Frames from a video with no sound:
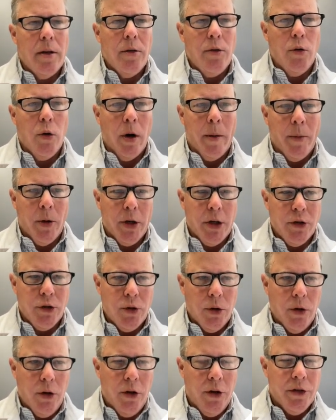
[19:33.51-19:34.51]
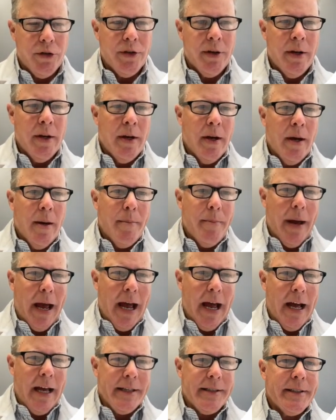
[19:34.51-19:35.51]
normal controls,
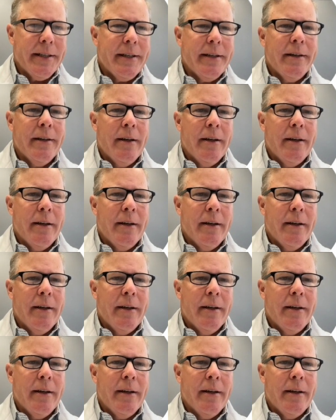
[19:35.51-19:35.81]
PASC,